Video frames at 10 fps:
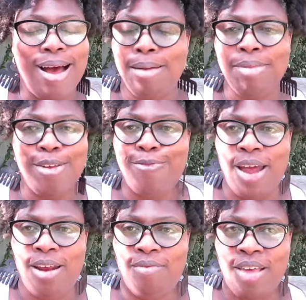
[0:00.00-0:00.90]
I'm not a
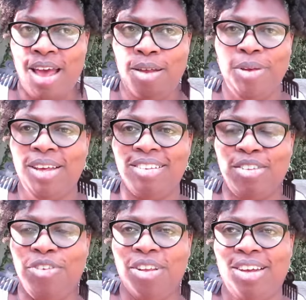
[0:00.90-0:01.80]
fan of that because
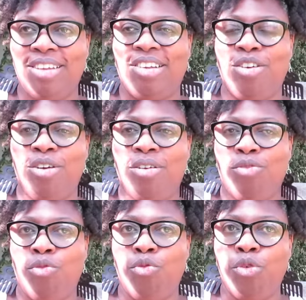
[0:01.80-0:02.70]
I feel like it's going to
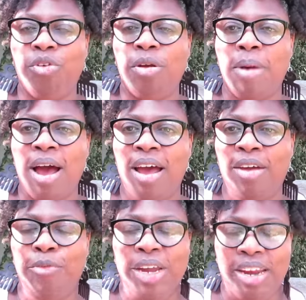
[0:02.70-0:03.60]
ruin my
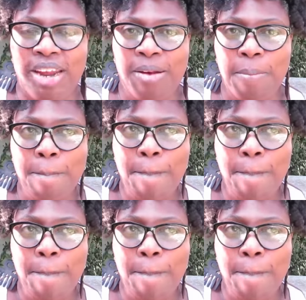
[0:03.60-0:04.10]
reading